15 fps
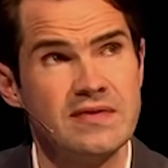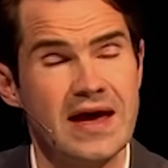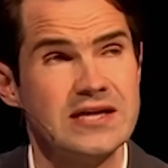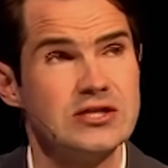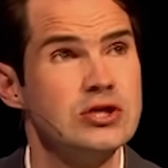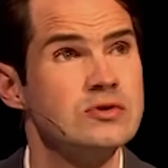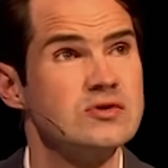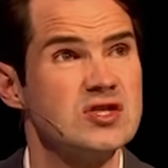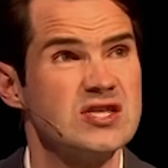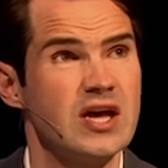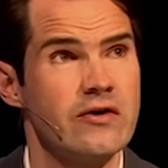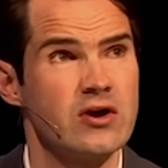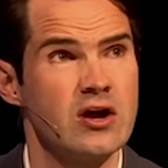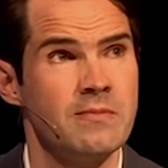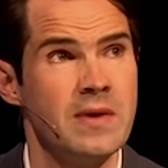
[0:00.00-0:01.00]
they had to use a
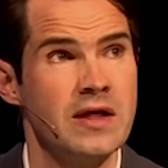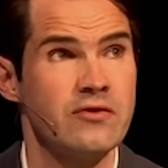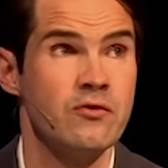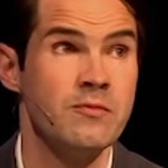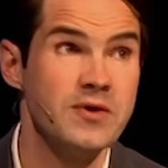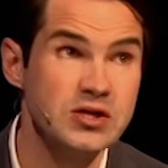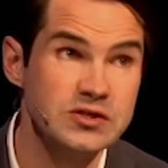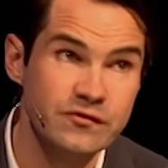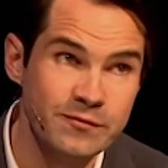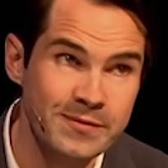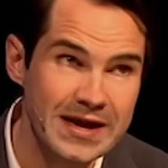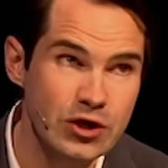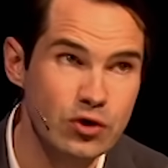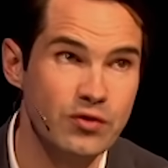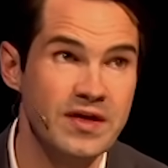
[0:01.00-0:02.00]
surrogate mother, and because of a
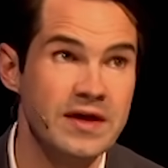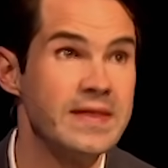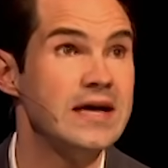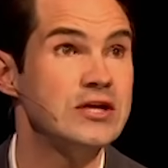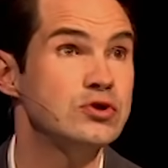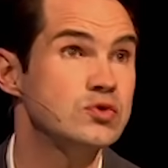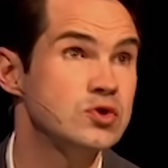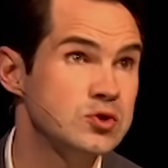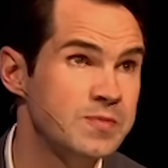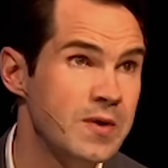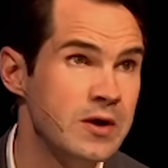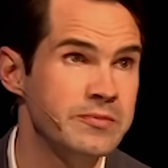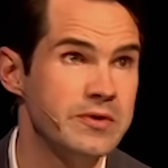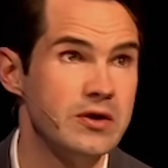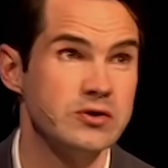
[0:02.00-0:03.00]
medical thing, they had to use a
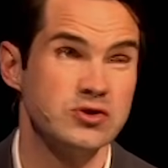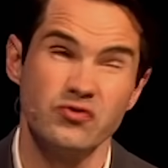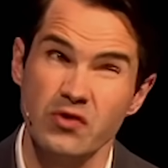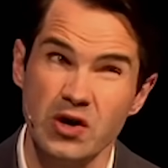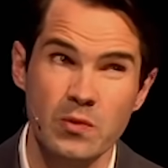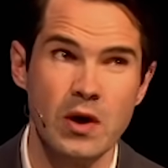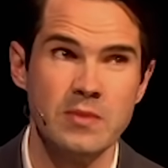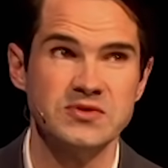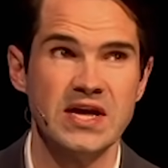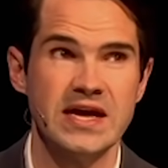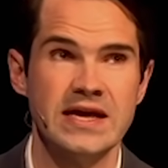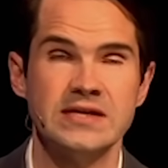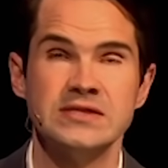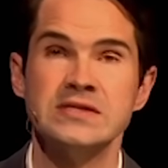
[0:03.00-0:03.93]
sperm donor. So really what I'm saying